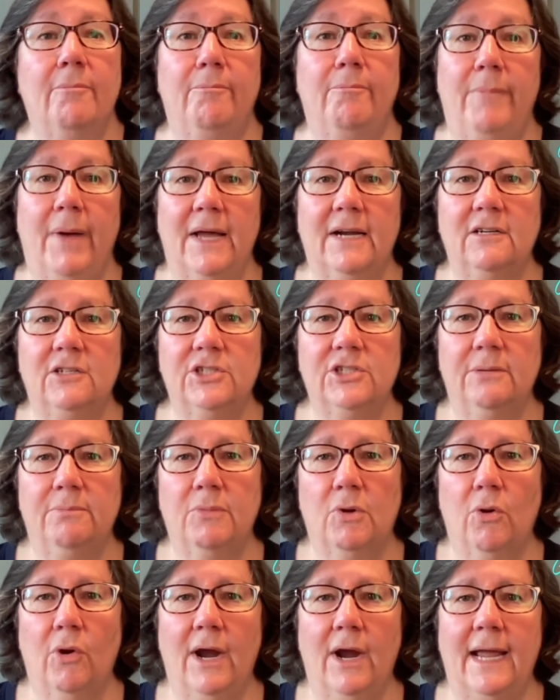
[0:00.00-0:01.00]
Battleship
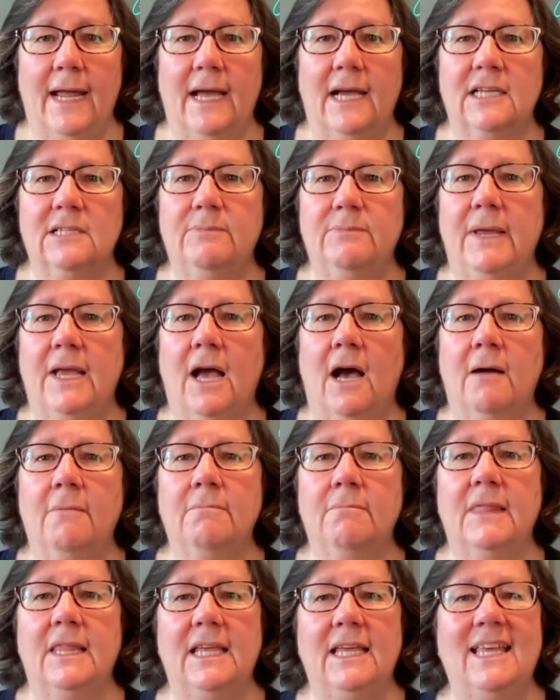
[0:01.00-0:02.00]
Gray has
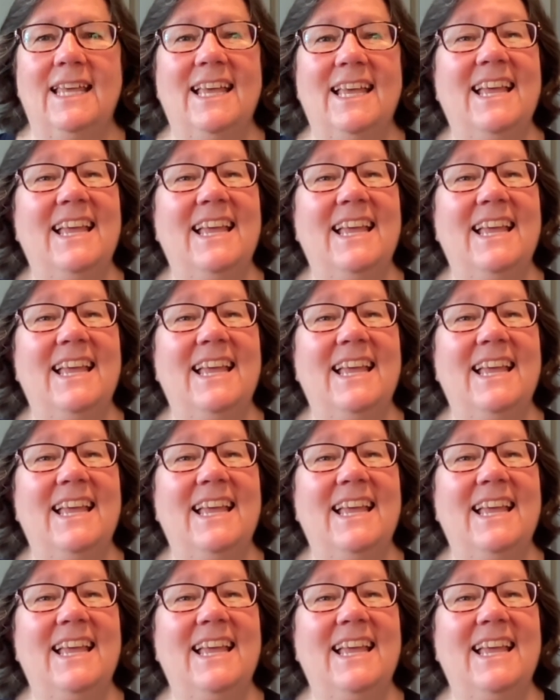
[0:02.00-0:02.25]
become the